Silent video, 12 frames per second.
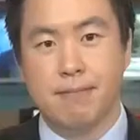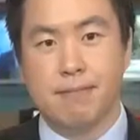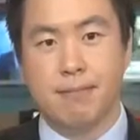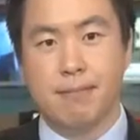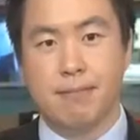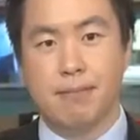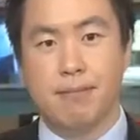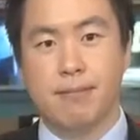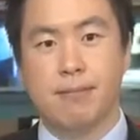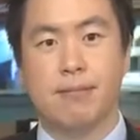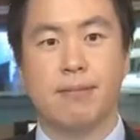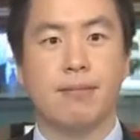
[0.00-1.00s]

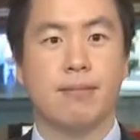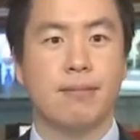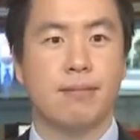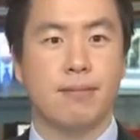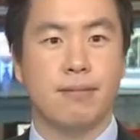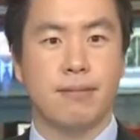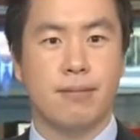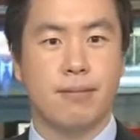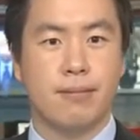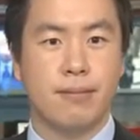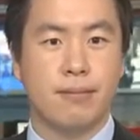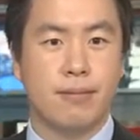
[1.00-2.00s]

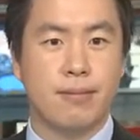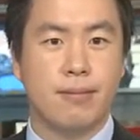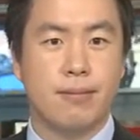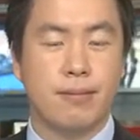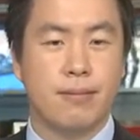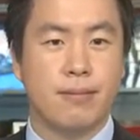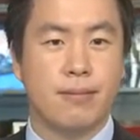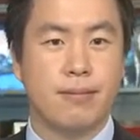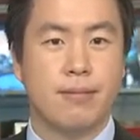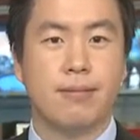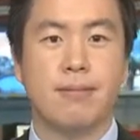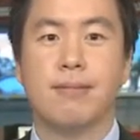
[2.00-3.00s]

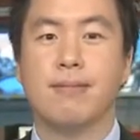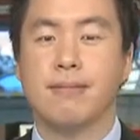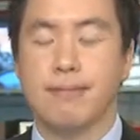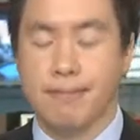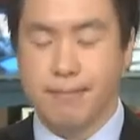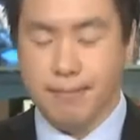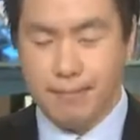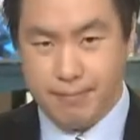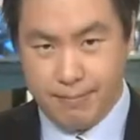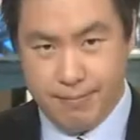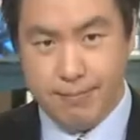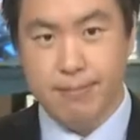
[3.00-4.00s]

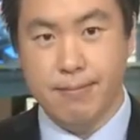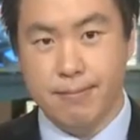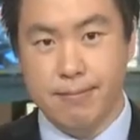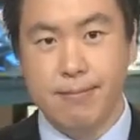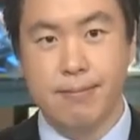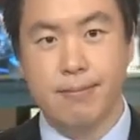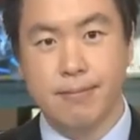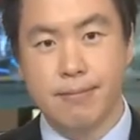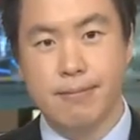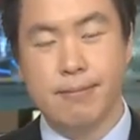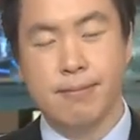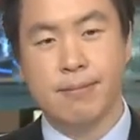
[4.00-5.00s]

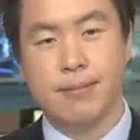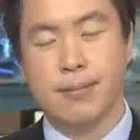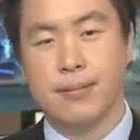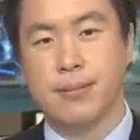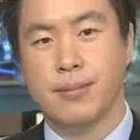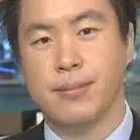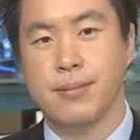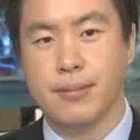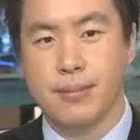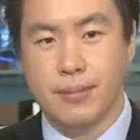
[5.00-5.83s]
No words are spoken by the person on screen.